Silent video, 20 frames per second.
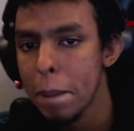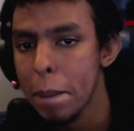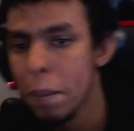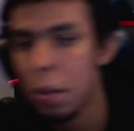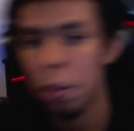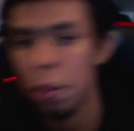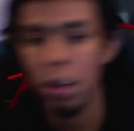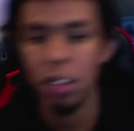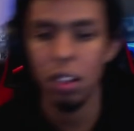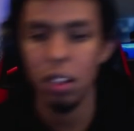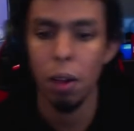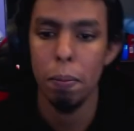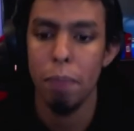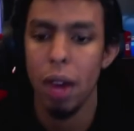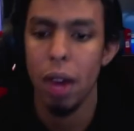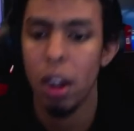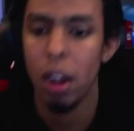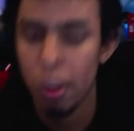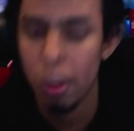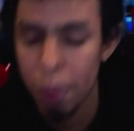I mean, it's all
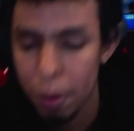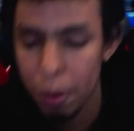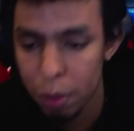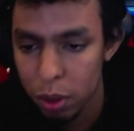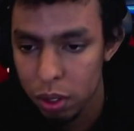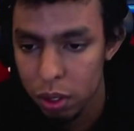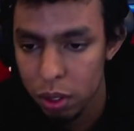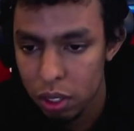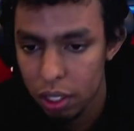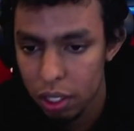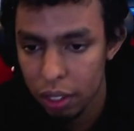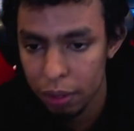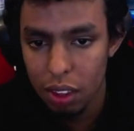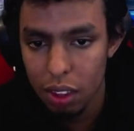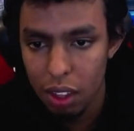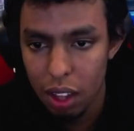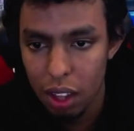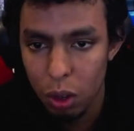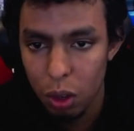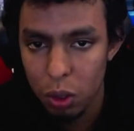battered up and bruised.
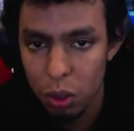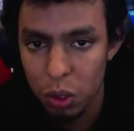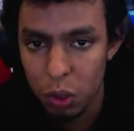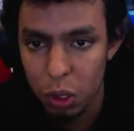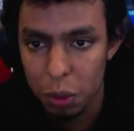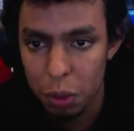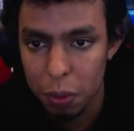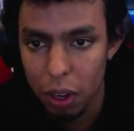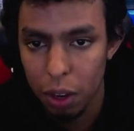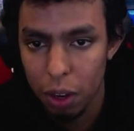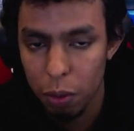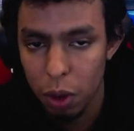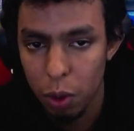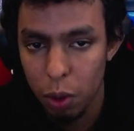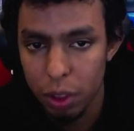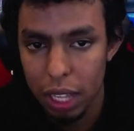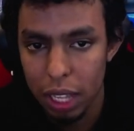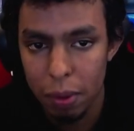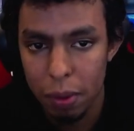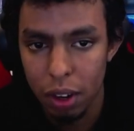Our usual spot. Where
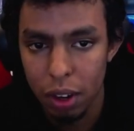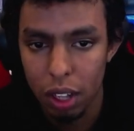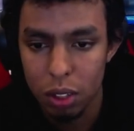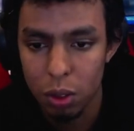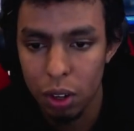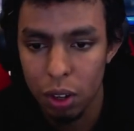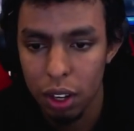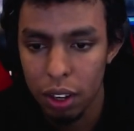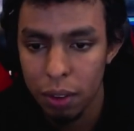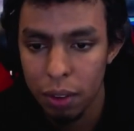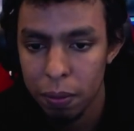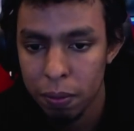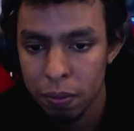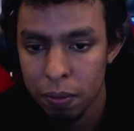would that be, Natsu? Huh?